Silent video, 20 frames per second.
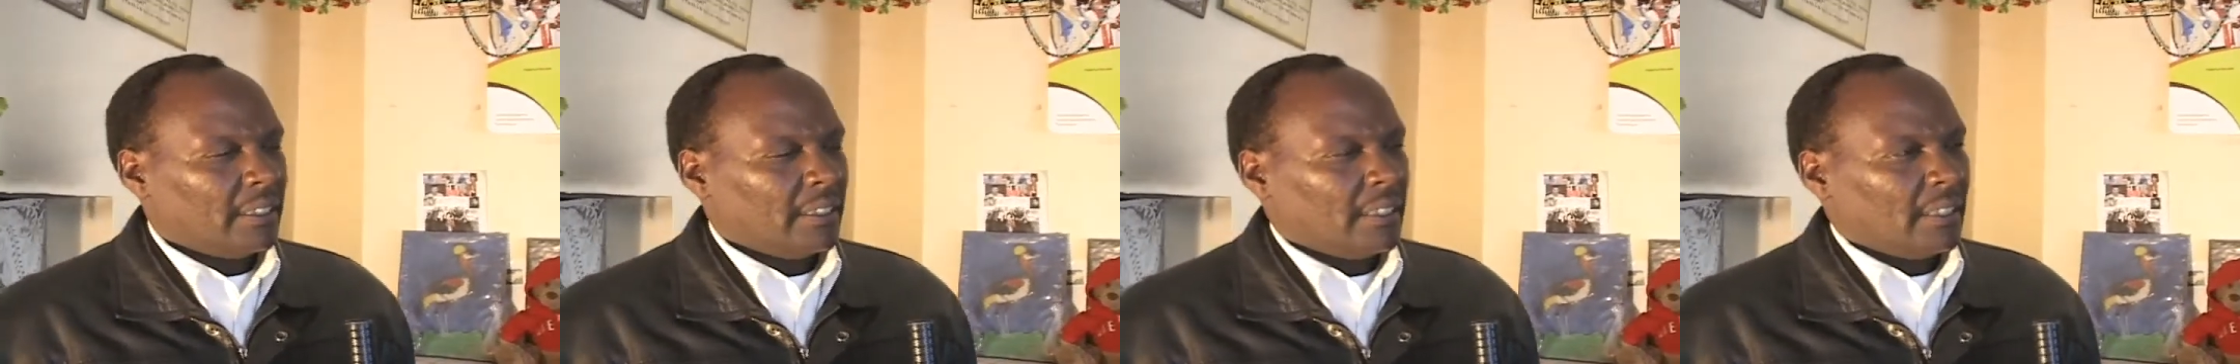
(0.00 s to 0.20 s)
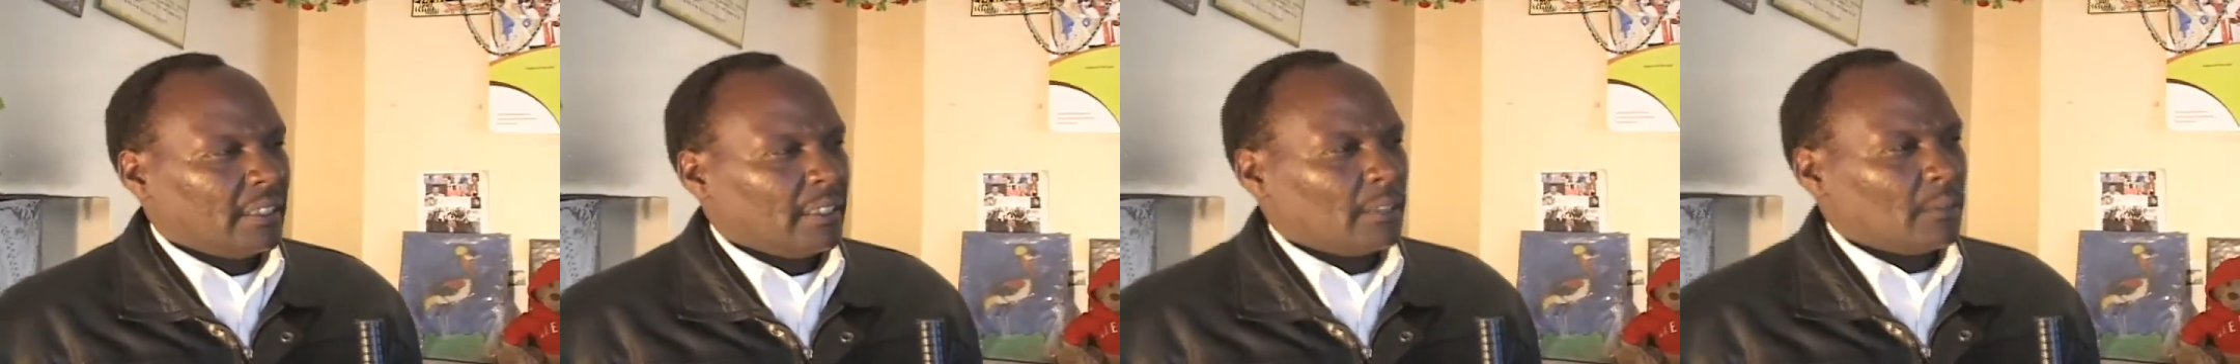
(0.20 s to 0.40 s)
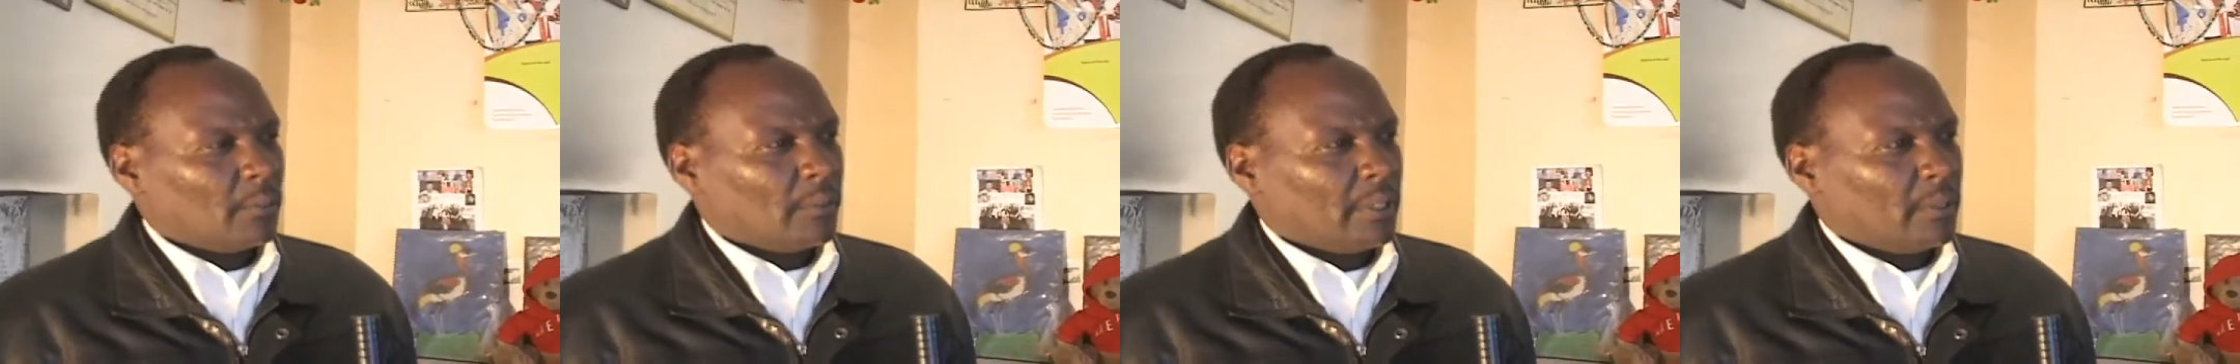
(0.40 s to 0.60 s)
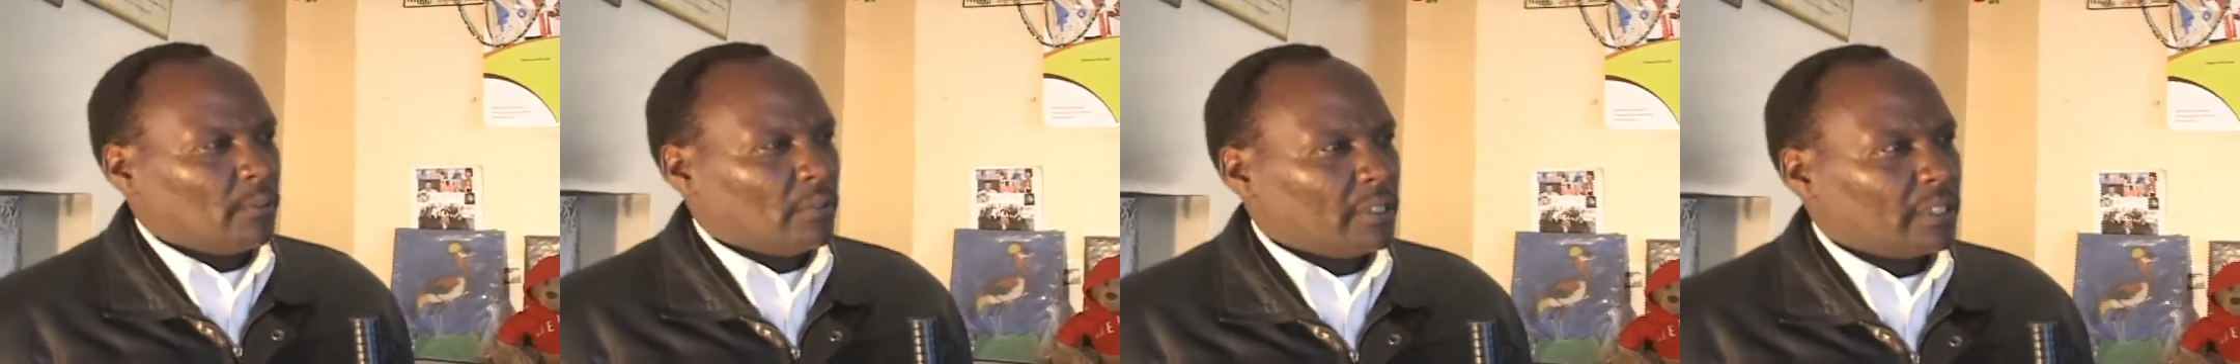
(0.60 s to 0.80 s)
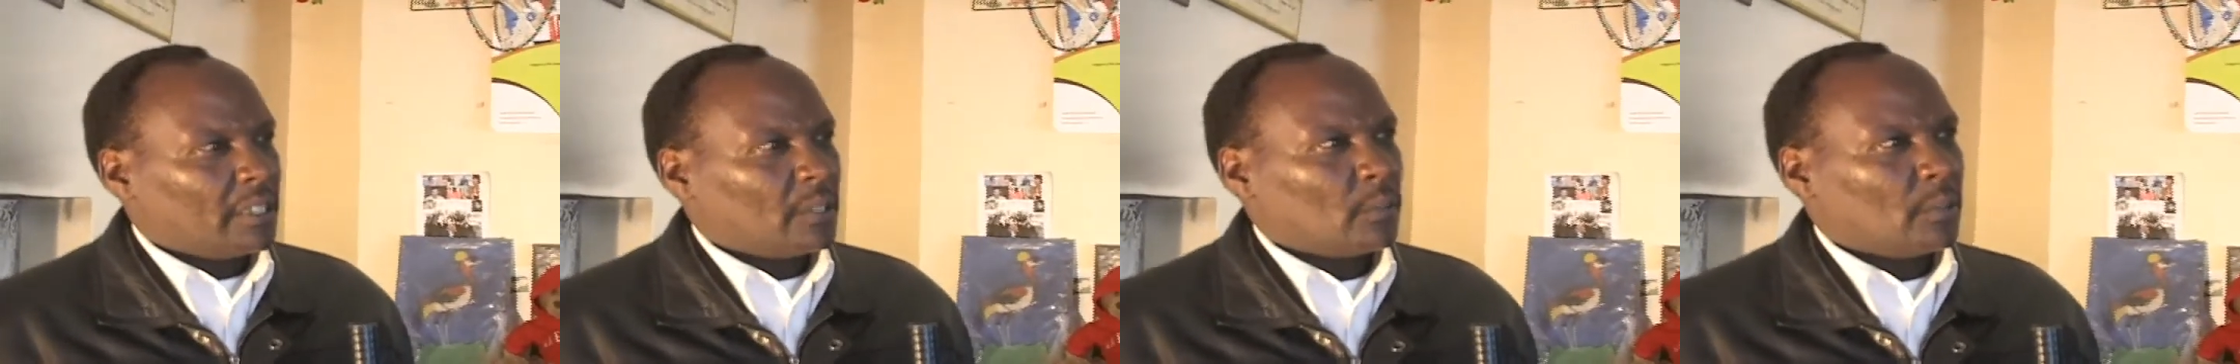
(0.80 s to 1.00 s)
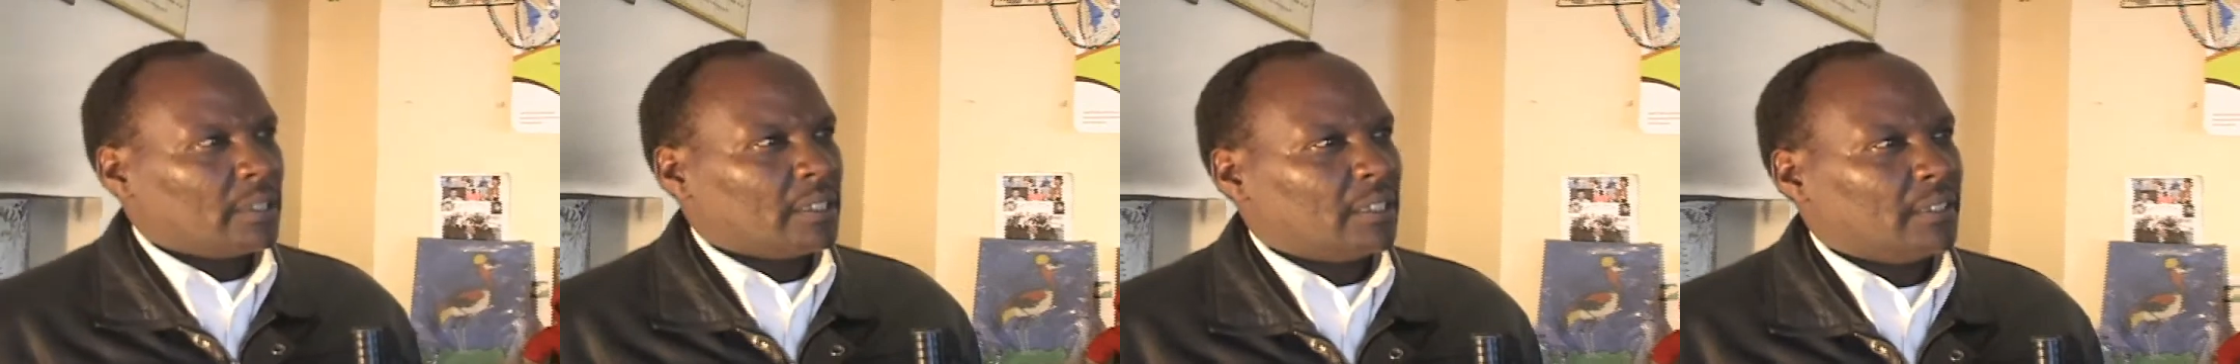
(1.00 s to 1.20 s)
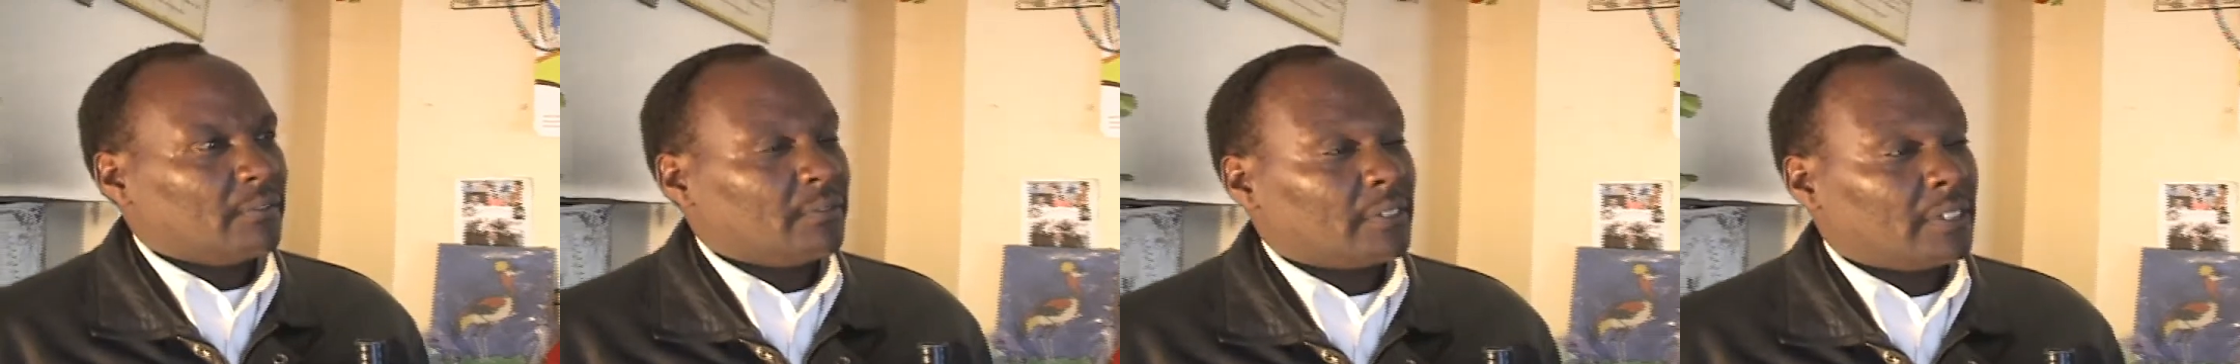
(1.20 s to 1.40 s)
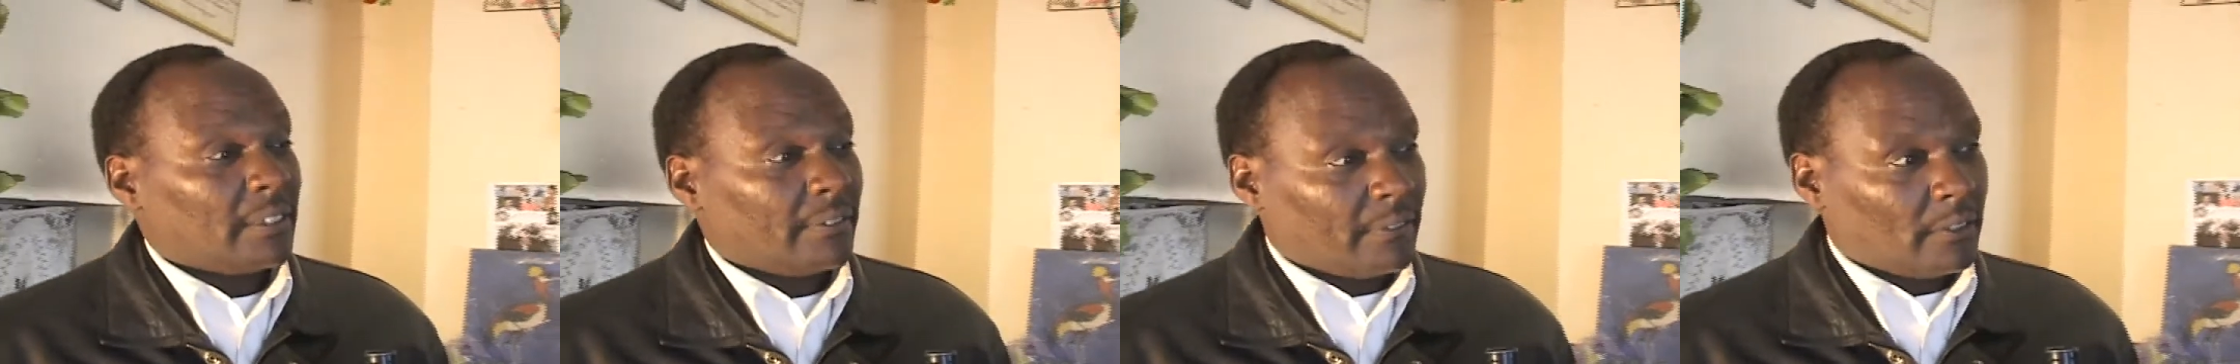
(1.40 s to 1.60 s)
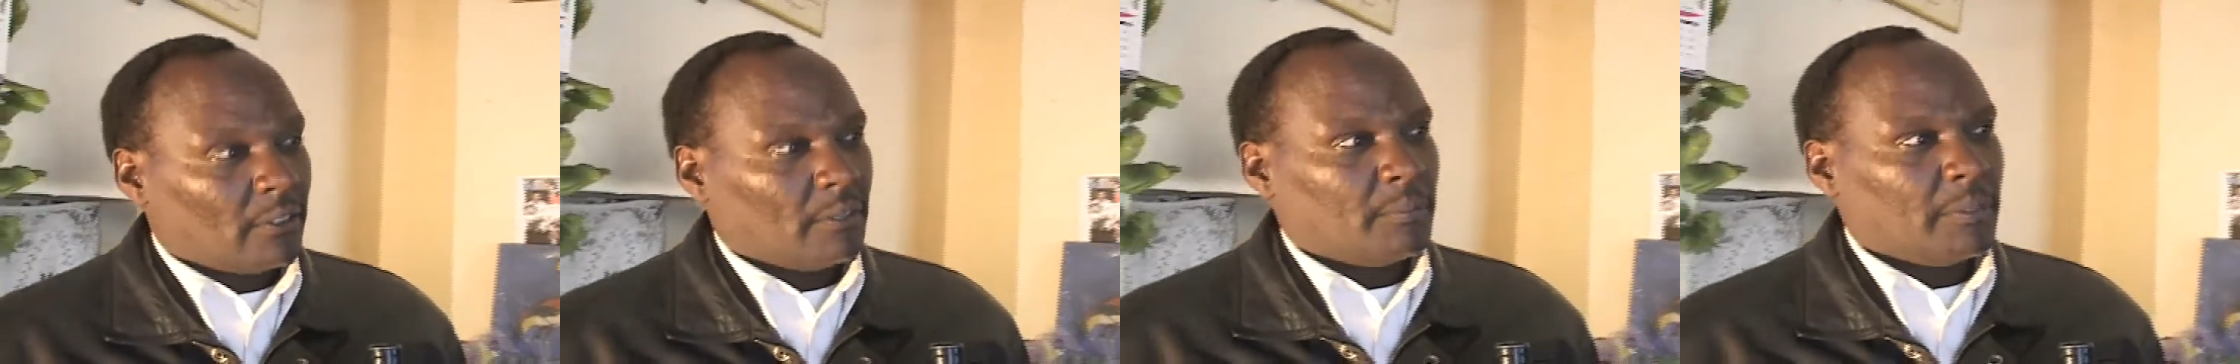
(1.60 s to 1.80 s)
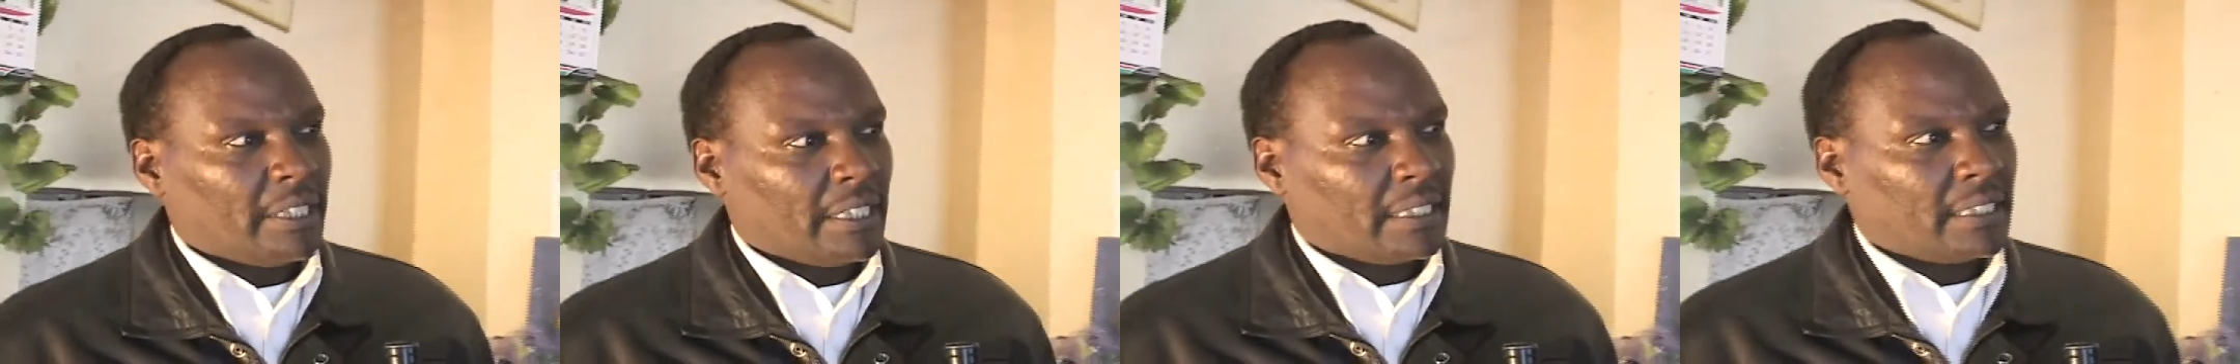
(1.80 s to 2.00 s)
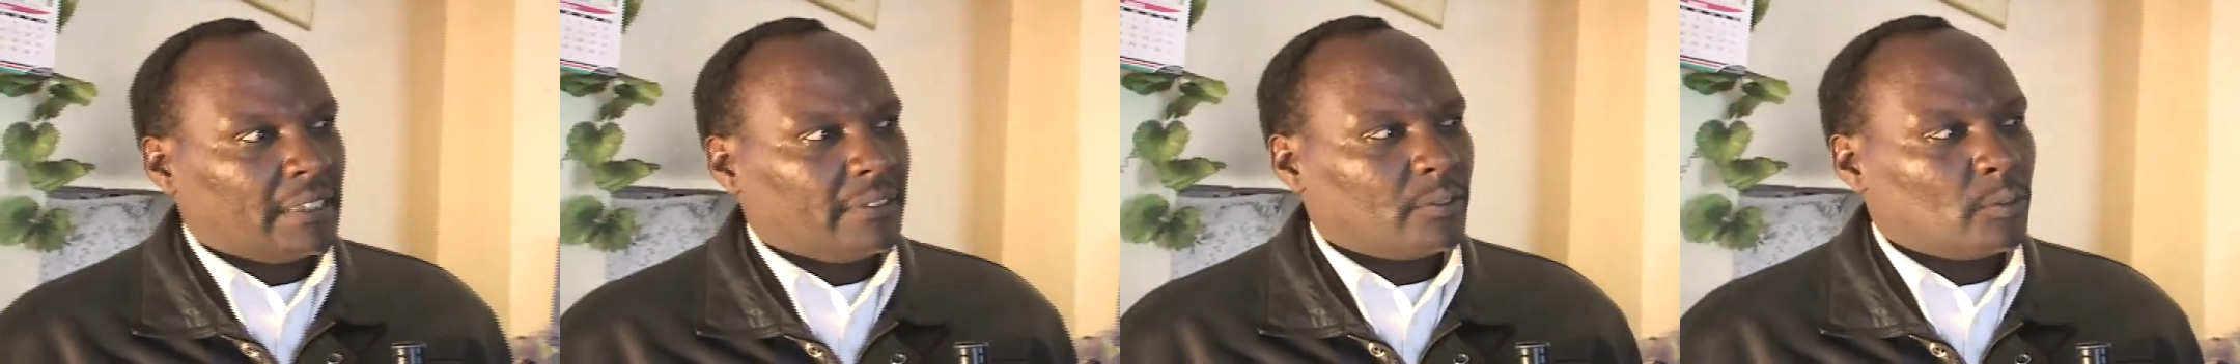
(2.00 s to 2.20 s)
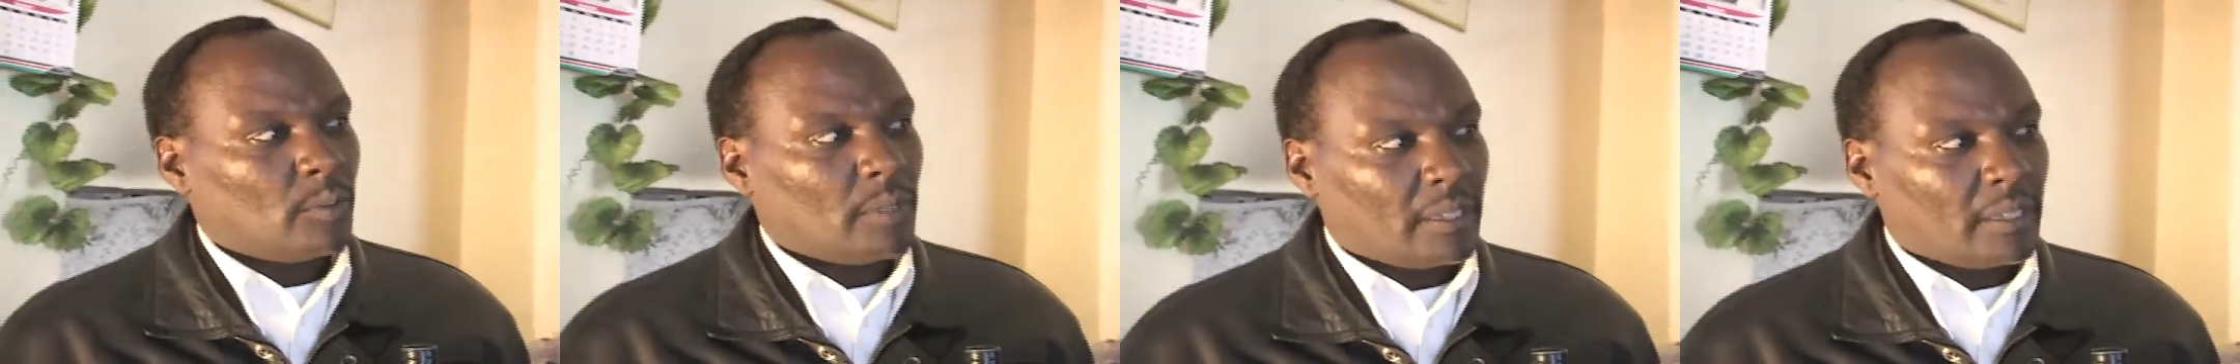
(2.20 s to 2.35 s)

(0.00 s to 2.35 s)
Mm-hmm. We wanted to achieve several objectives.